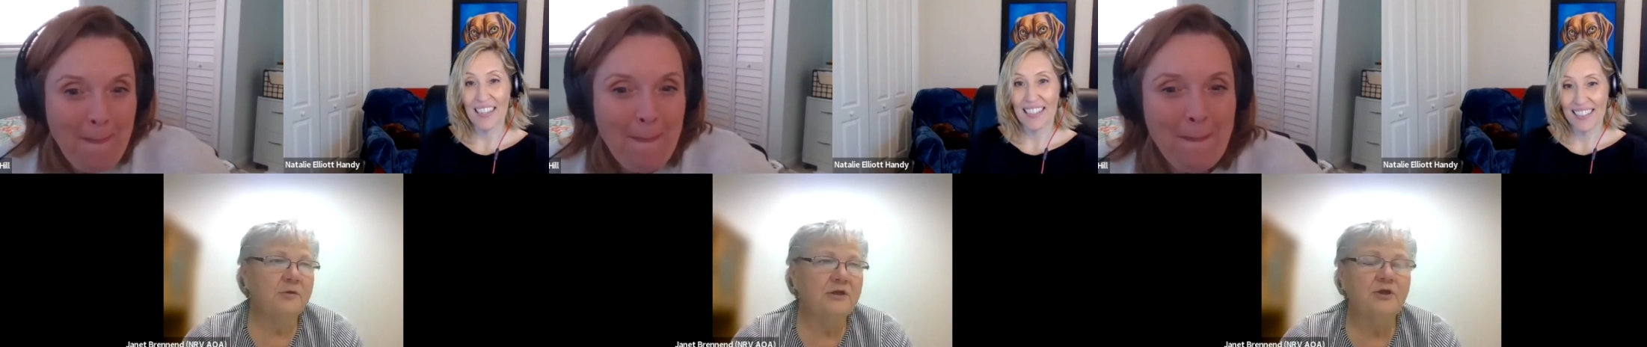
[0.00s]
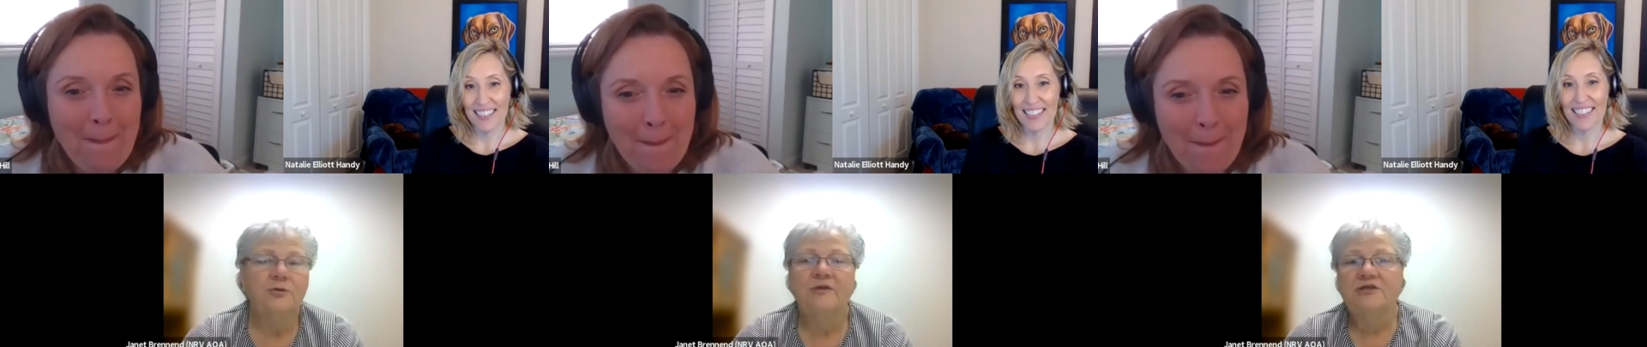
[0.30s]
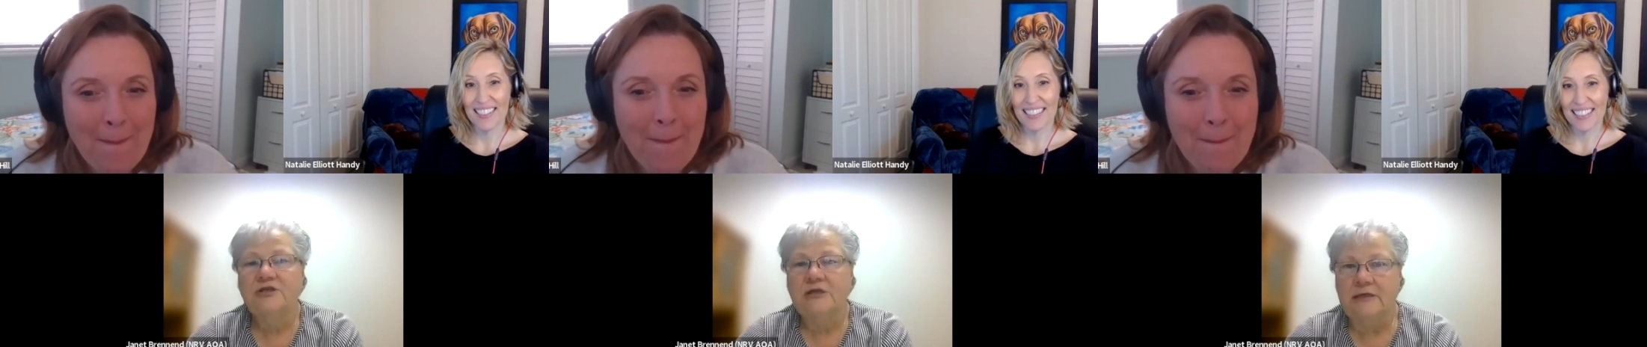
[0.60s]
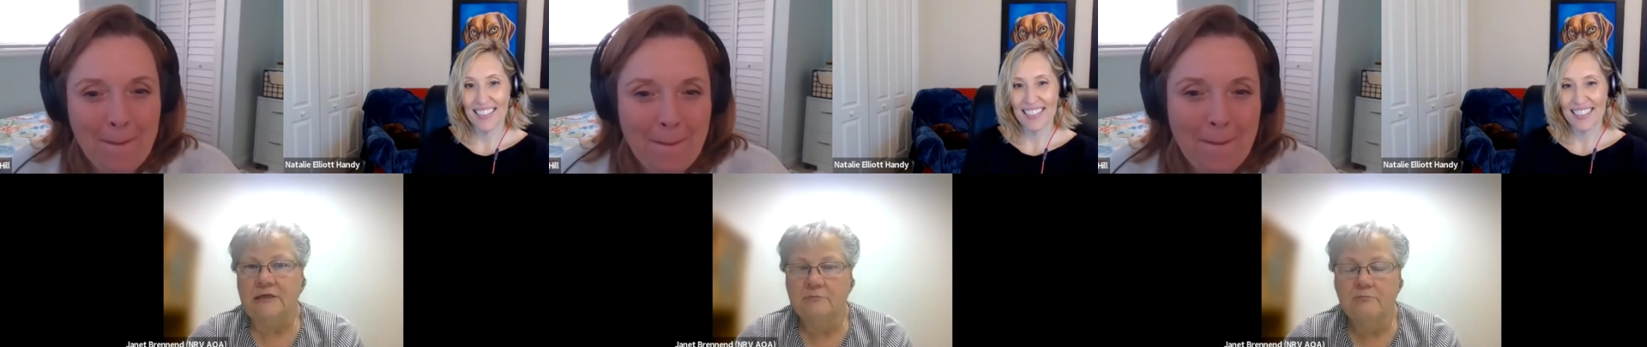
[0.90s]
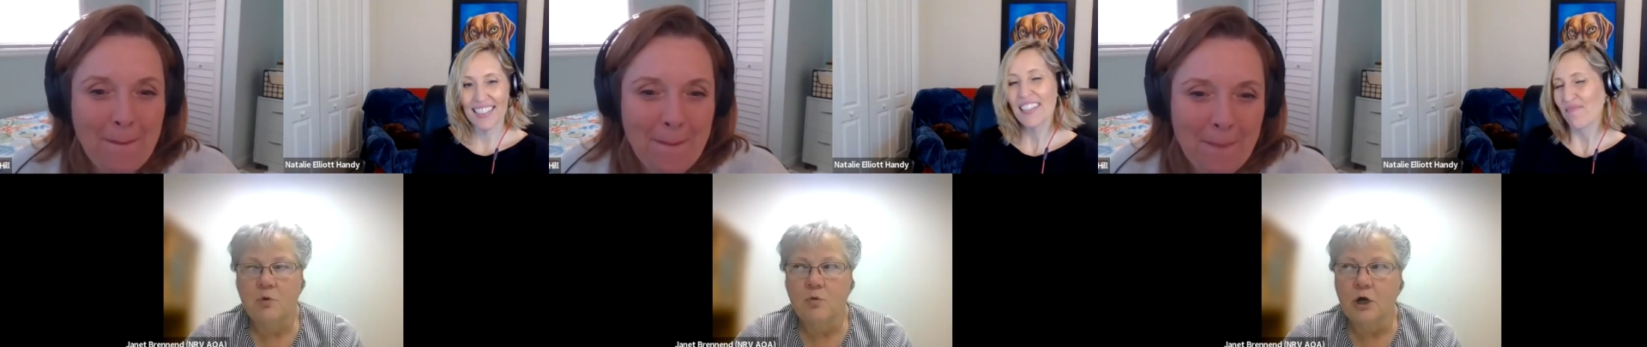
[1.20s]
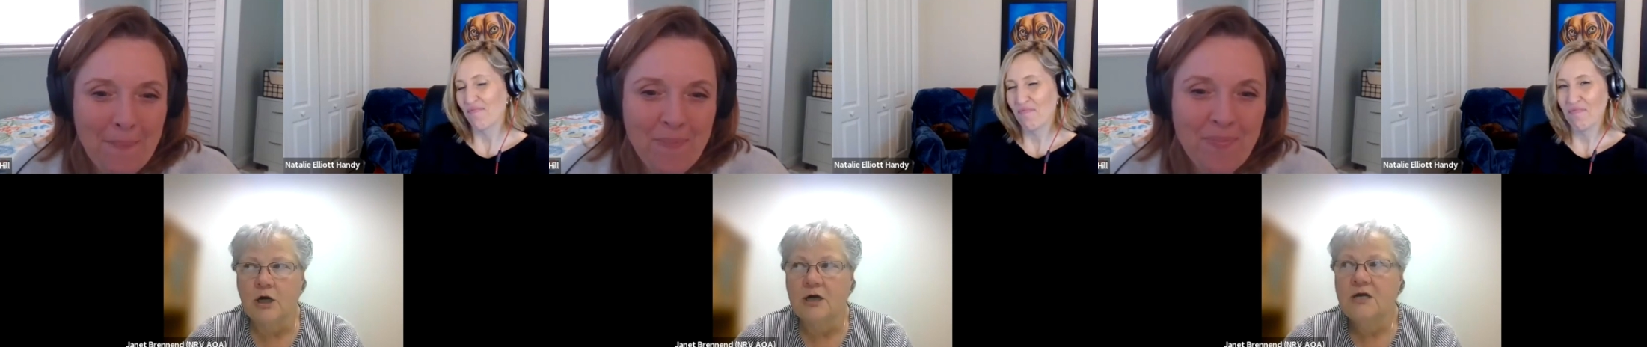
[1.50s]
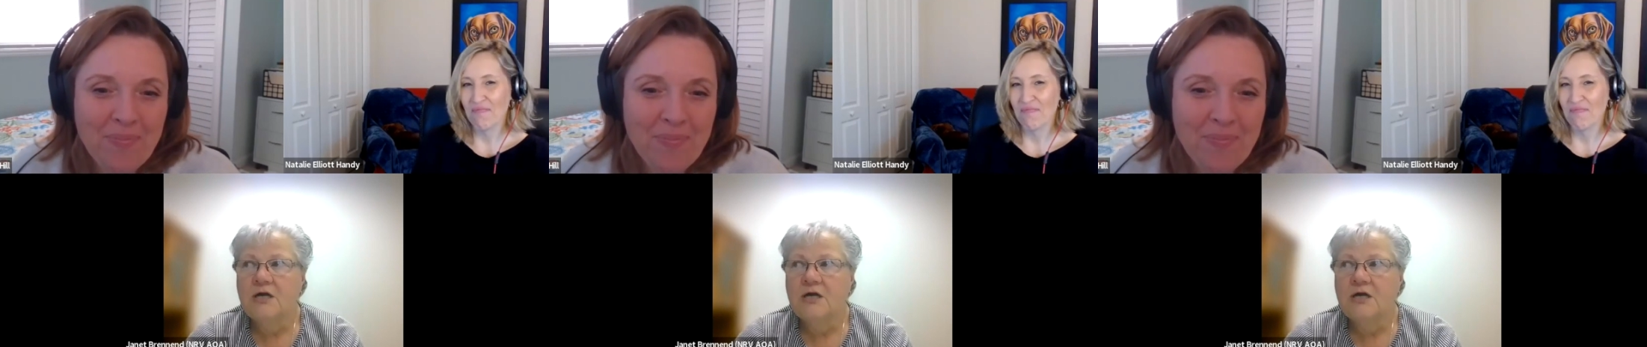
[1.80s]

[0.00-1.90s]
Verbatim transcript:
Speaker 1: though we knew that she needed more.